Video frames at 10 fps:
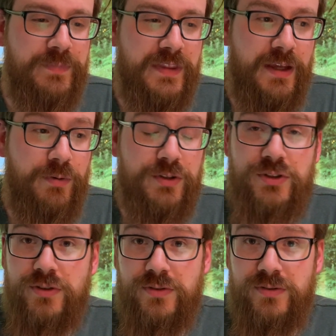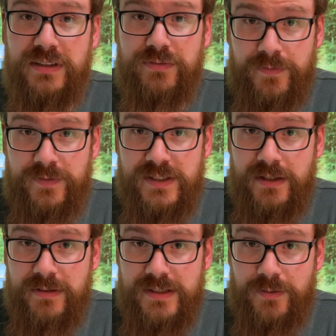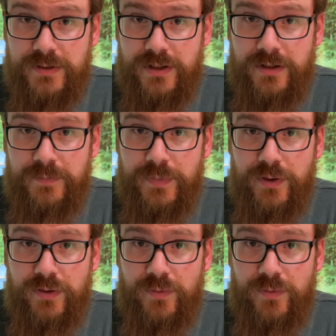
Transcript: There were two different series that were done both